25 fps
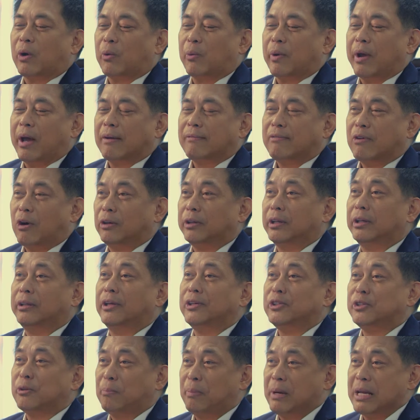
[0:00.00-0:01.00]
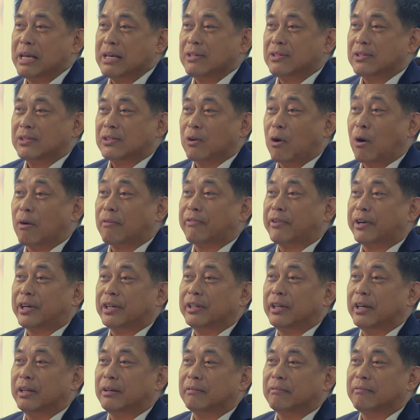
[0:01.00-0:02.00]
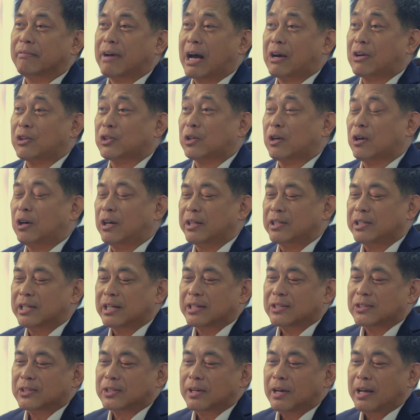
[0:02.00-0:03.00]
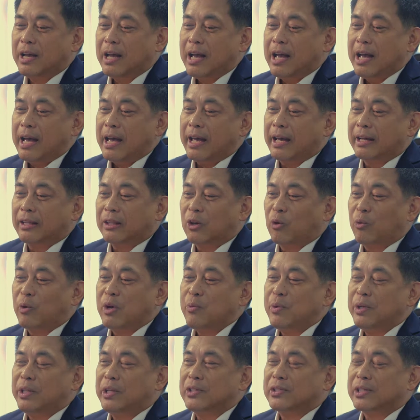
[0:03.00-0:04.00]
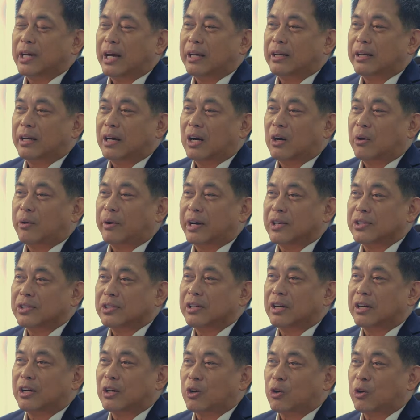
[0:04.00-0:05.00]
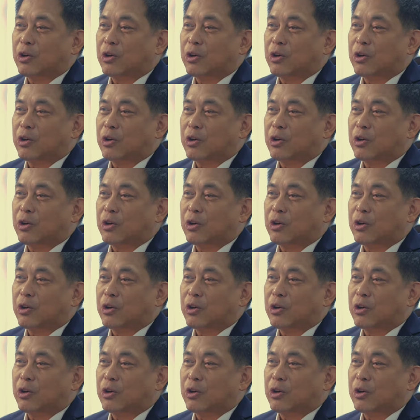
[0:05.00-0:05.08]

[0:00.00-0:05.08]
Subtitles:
where we have all the disciplines offered in various colleges. And the way we design our engineering